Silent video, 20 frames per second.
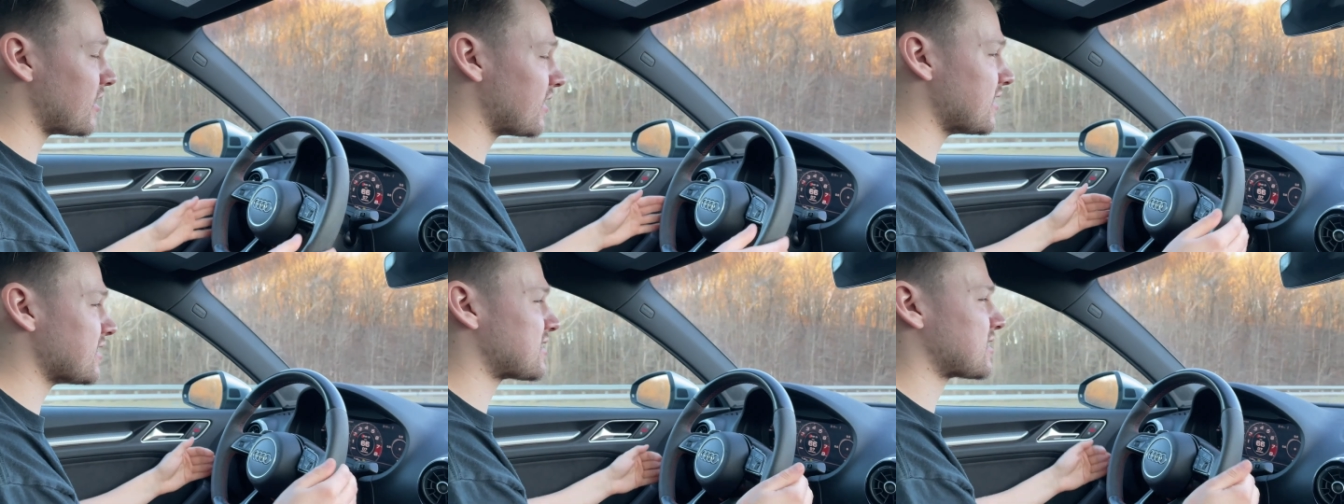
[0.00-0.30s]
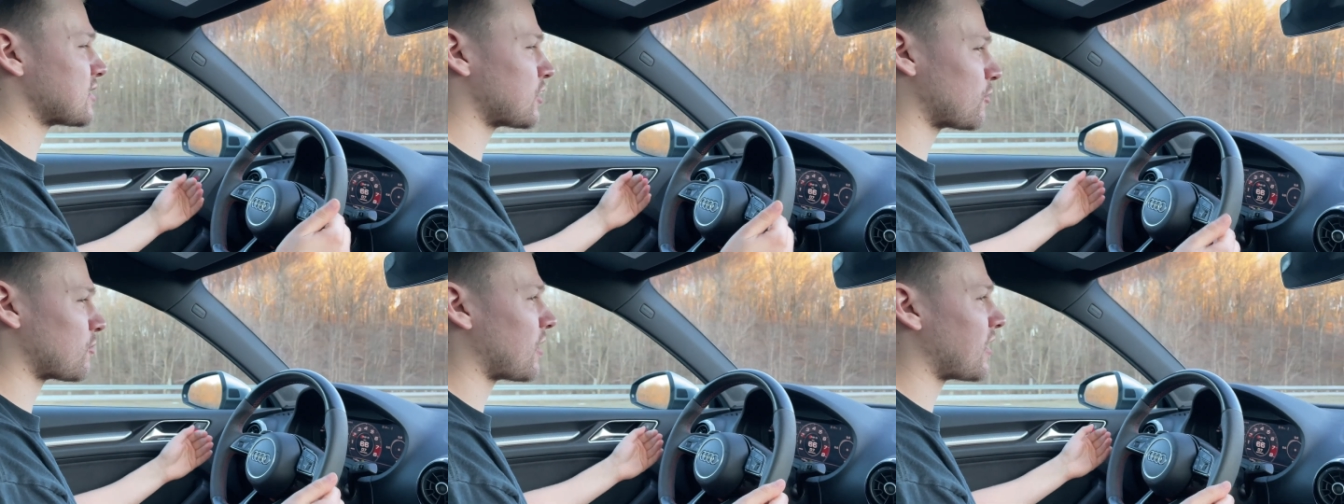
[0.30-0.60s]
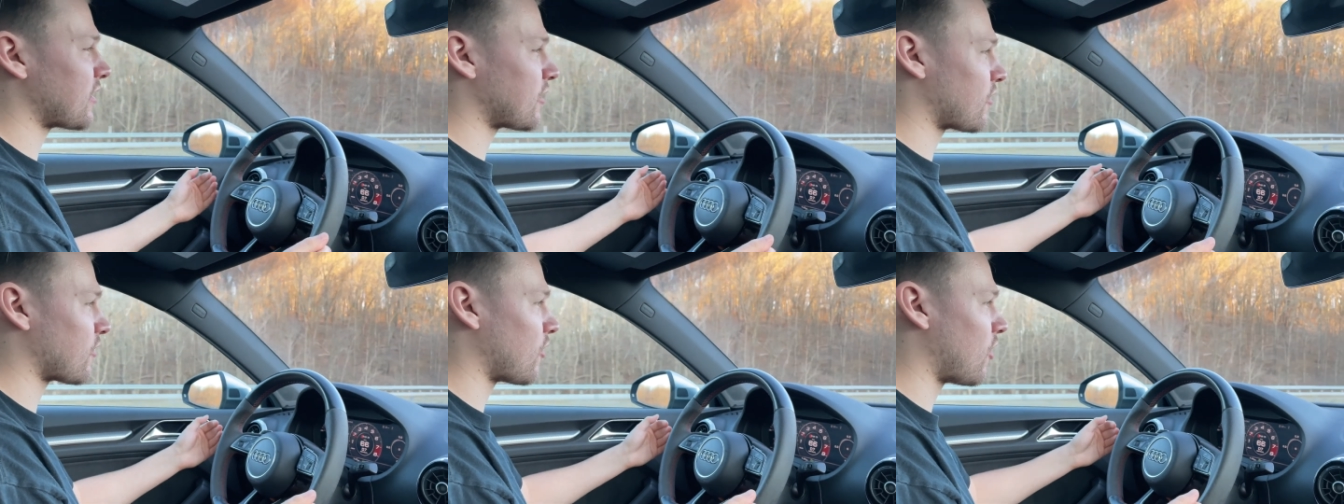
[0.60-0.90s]
is still
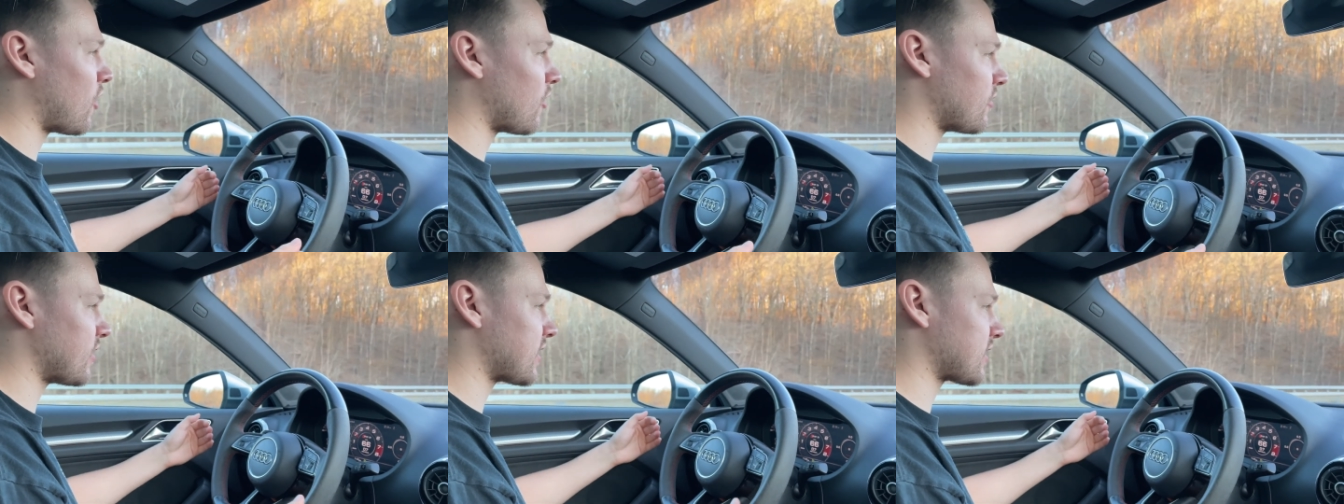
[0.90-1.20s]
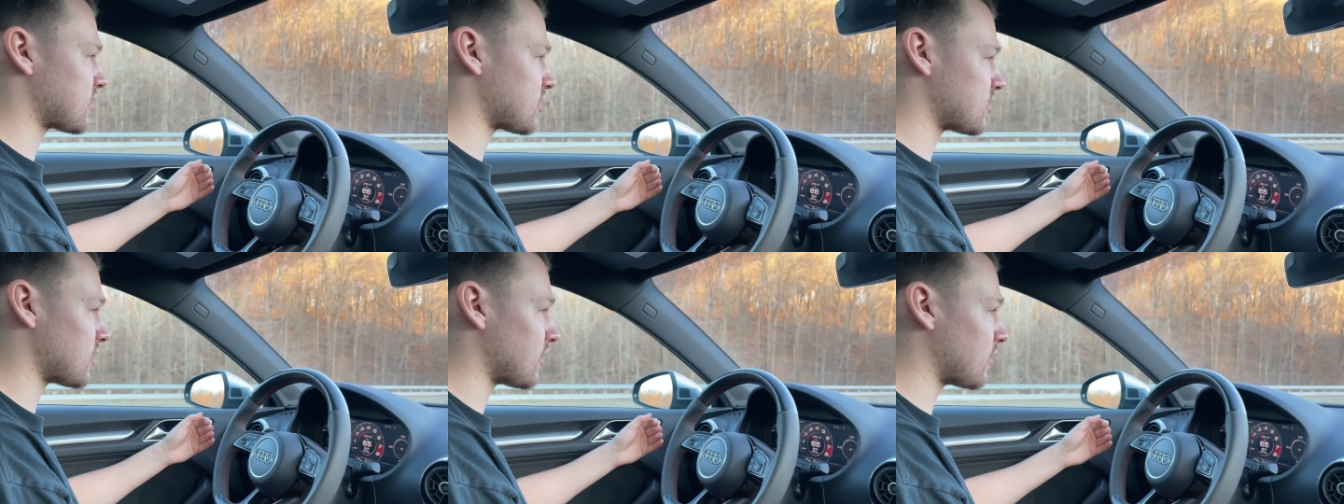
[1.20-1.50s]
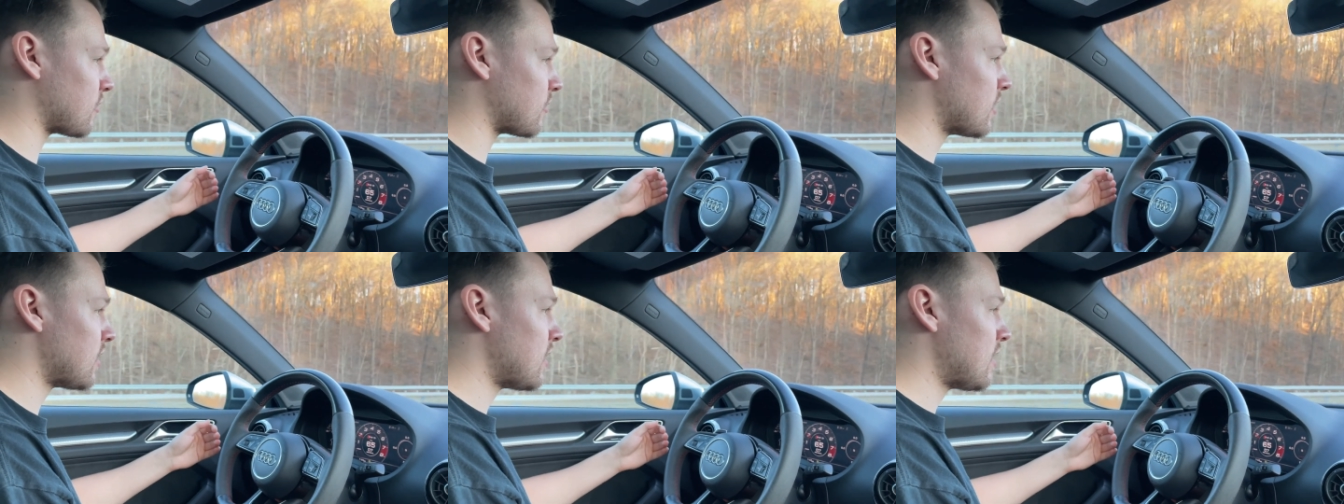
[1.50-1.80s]
running on Haldex.
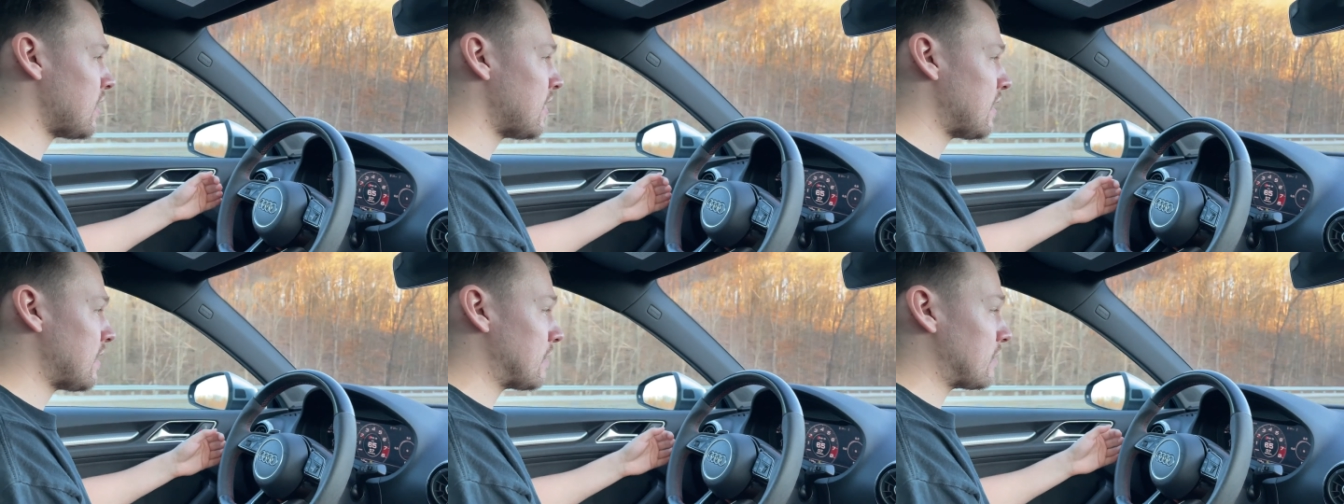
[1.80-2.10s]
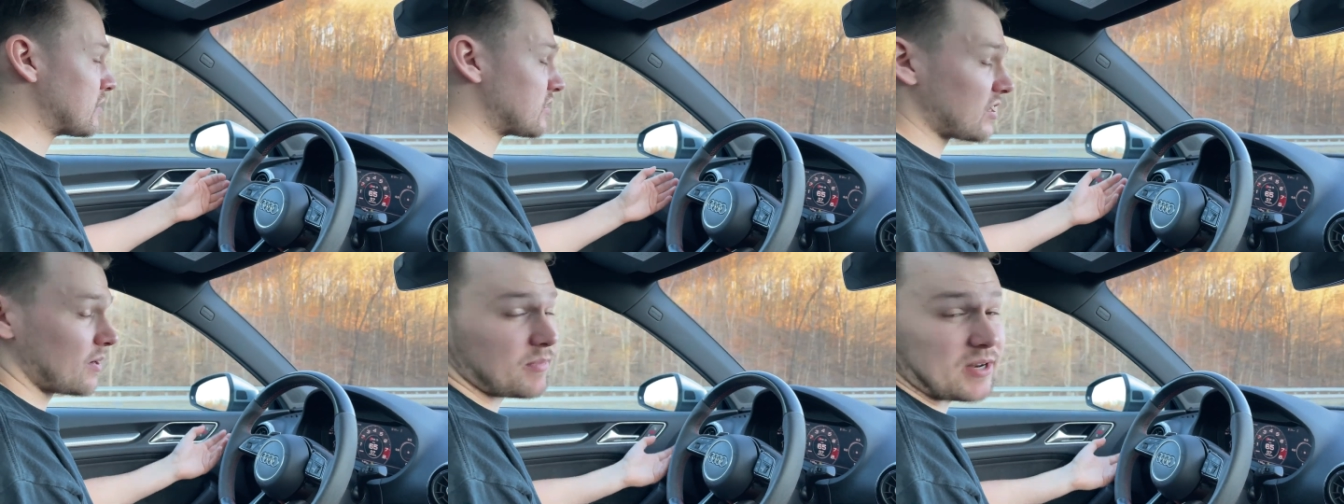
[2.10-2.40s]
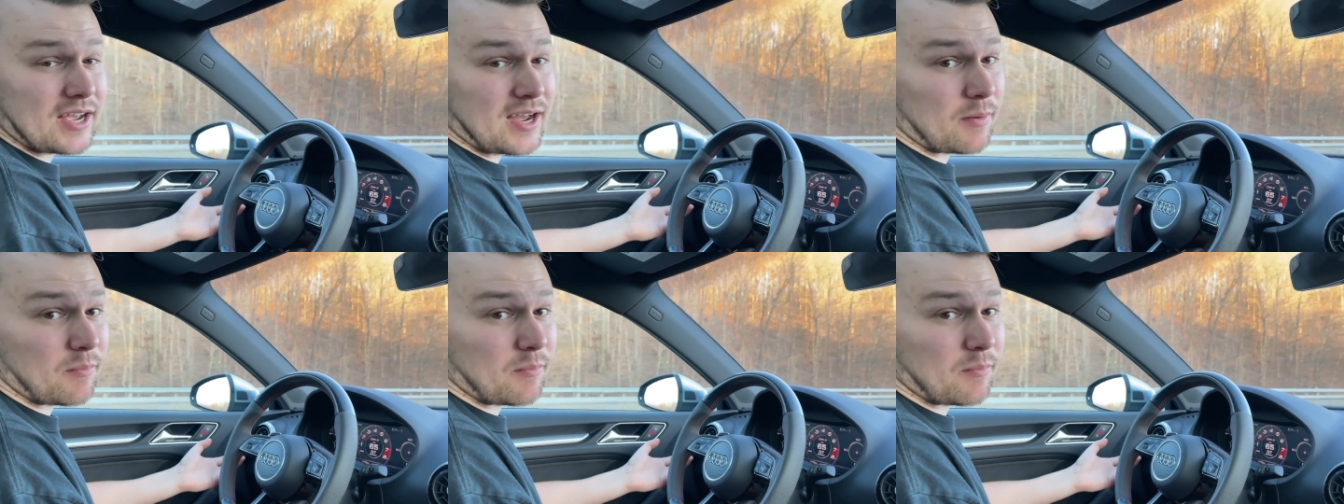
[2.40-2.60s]
So someday